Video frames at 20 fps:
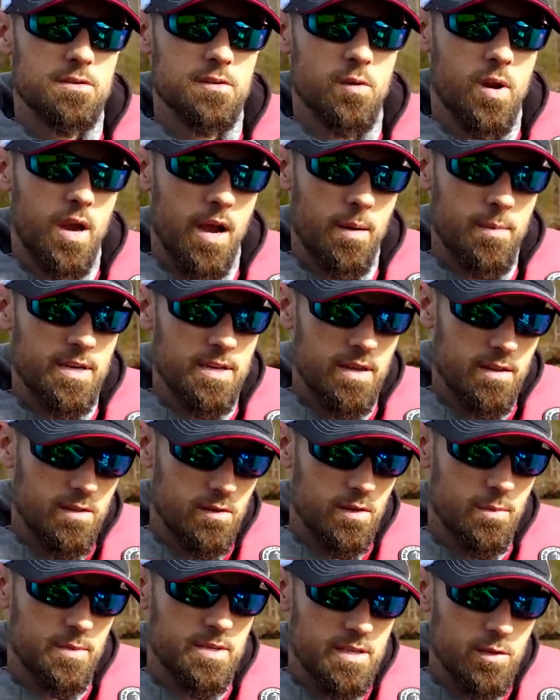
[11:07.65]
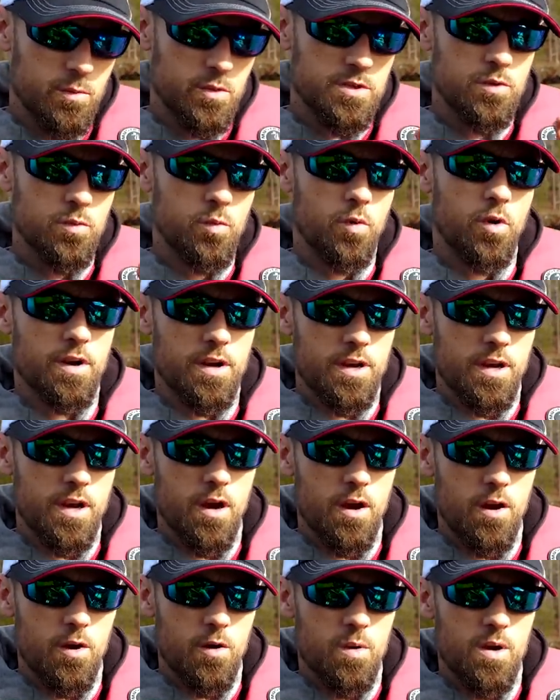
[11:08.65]
So comment down there, let me see what you wanna
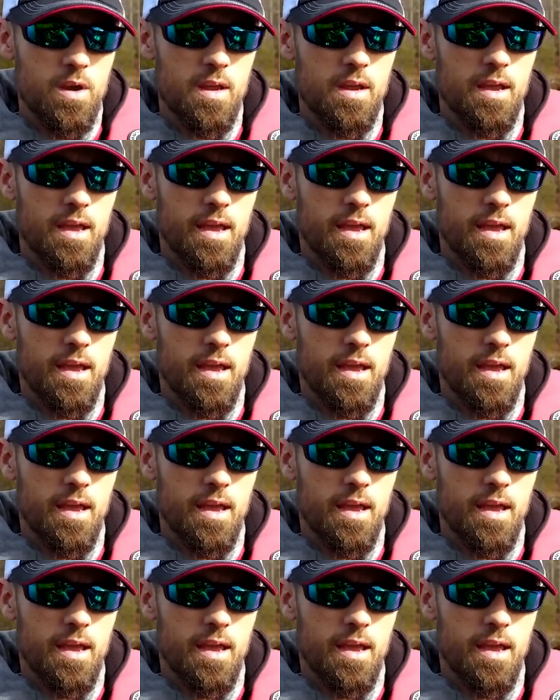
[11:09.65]
know,